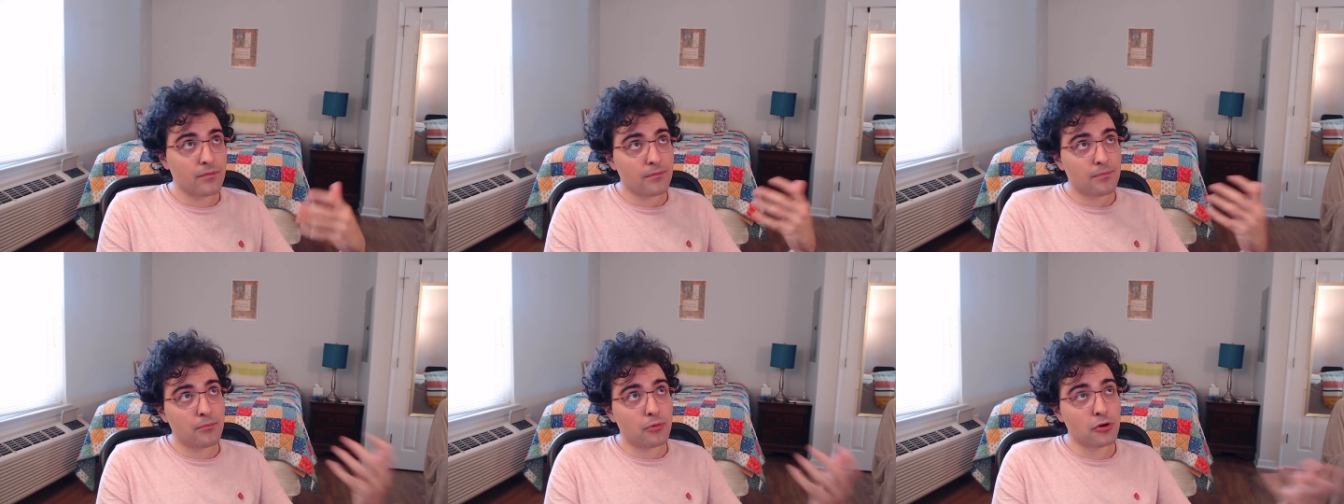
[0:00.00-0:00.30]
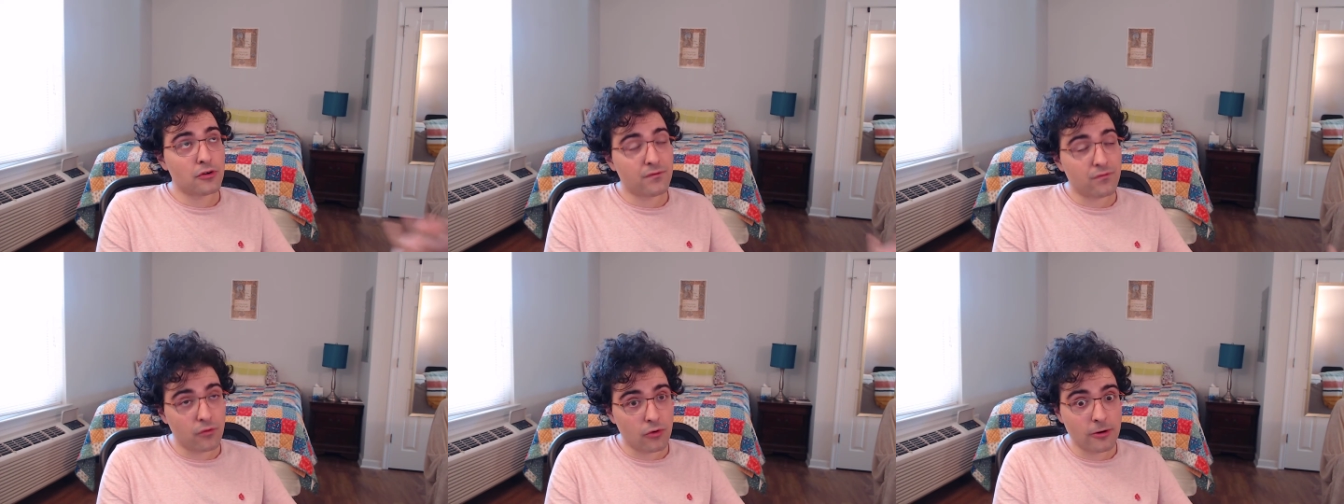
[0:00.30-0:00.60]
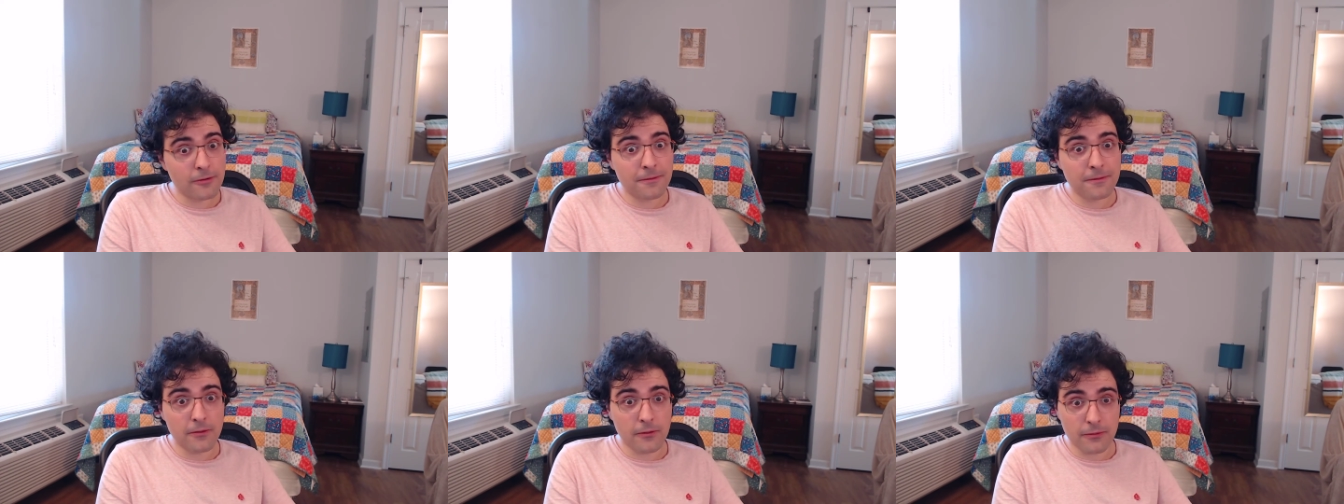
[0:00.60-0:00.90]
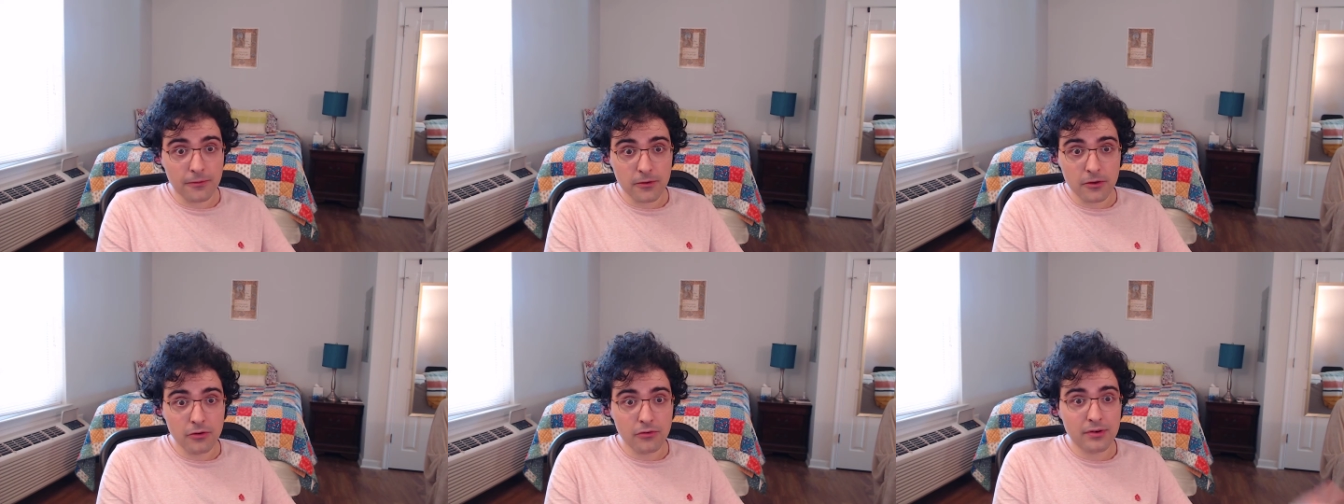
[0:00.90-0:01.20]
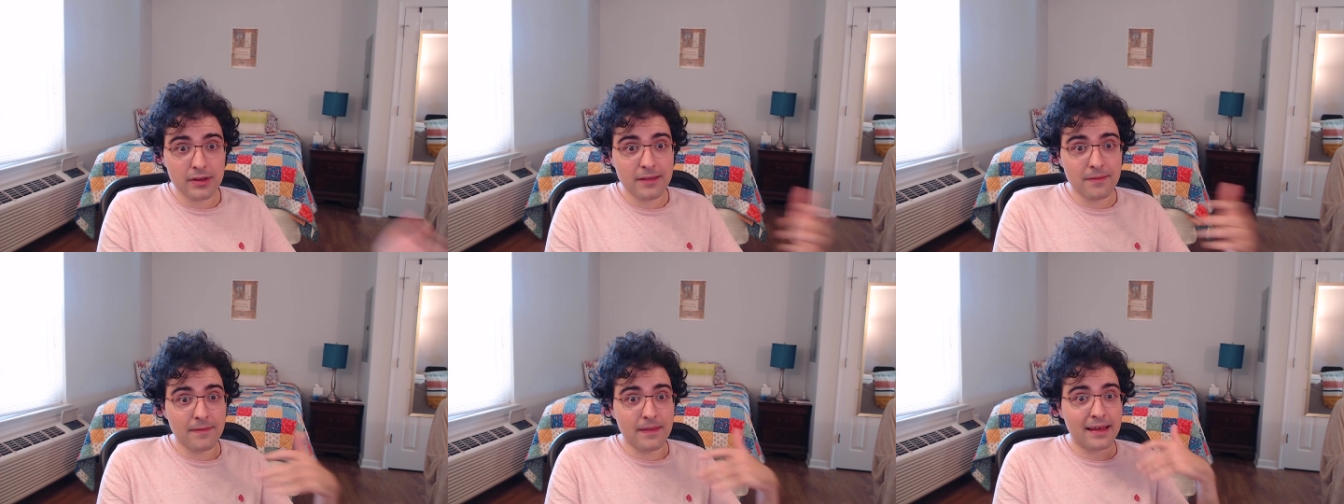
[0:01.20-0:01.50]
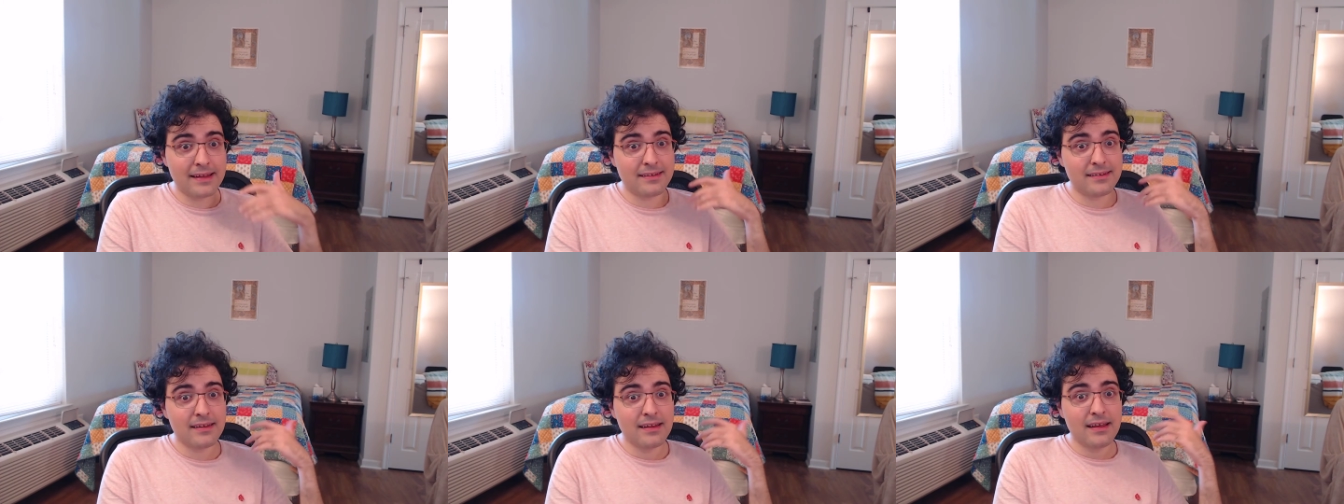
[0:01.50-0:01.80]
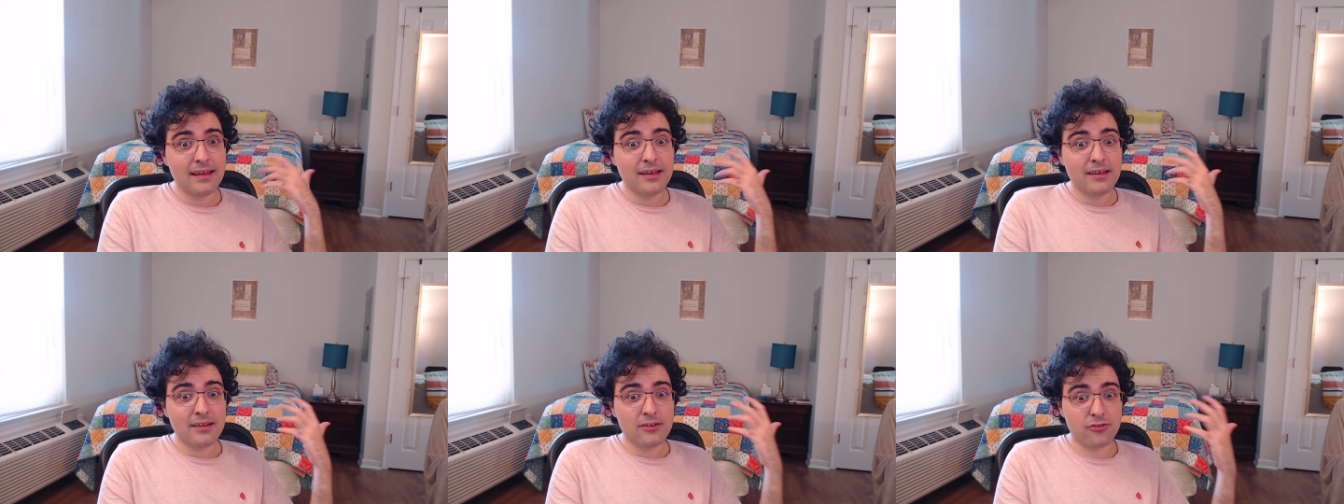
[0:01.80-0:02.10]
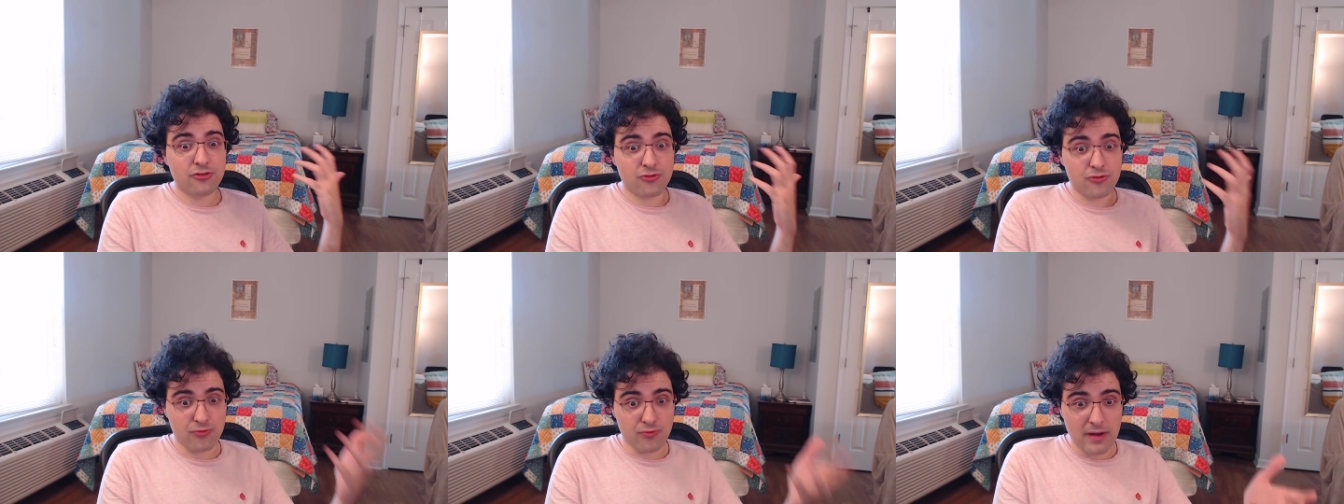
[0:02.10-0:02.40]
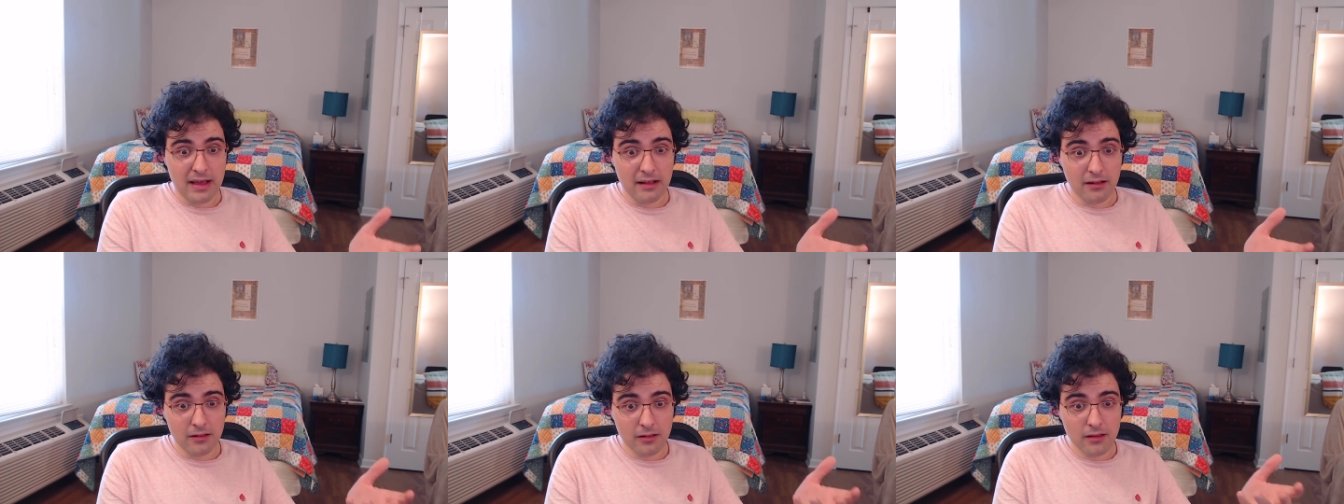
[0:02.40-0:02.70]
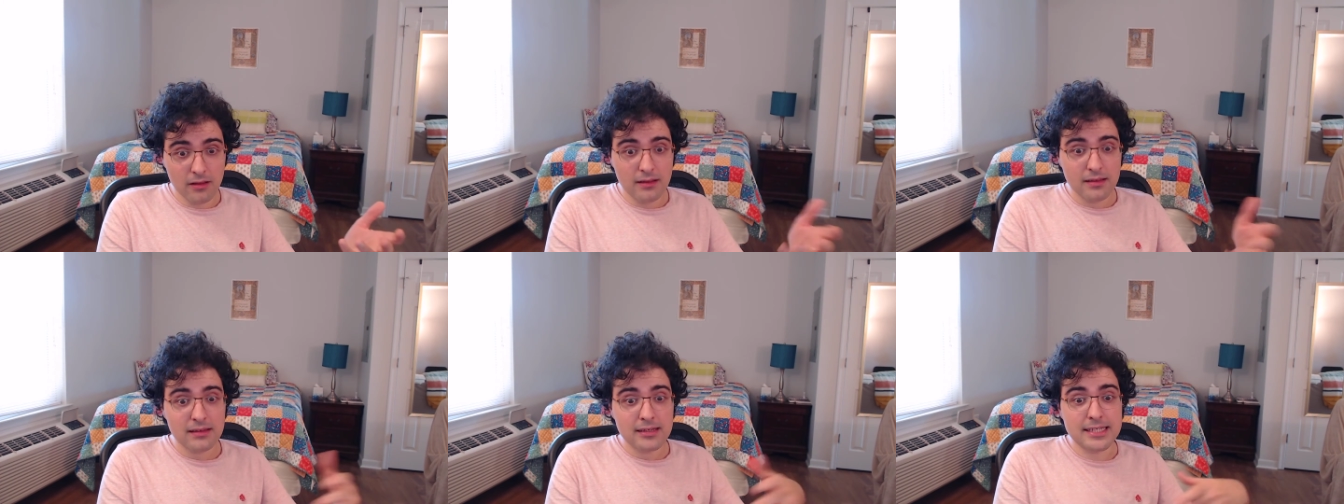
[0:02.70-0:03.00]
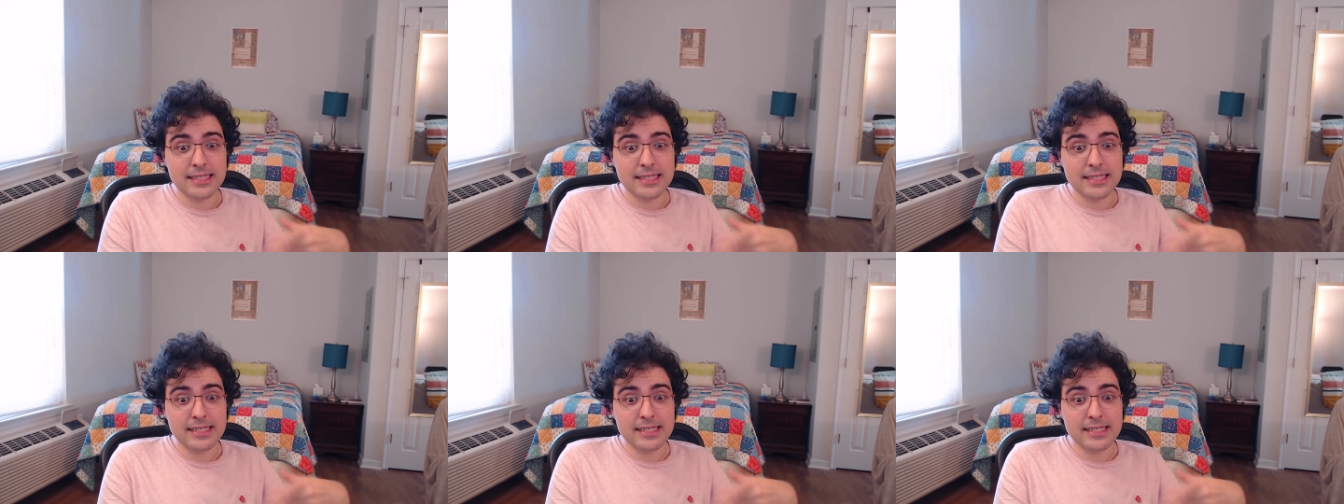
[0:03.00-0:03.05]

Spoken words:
put forth the theory that Trell